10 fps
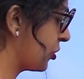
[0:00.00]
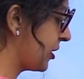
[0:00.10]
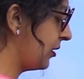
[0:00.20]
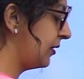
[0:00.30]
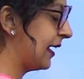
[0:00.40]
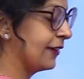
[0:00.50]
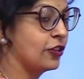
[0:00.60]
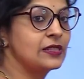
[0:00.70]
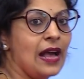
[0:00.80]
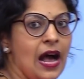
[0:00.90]
question that
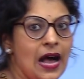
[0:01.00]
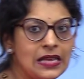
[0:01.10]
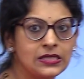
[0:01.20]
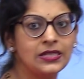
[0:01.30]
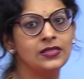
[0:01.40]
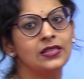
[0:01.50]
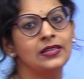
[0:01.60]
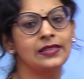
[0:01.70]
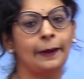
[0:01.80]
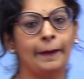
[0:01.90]
was asked in
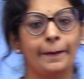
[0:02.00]
CSAT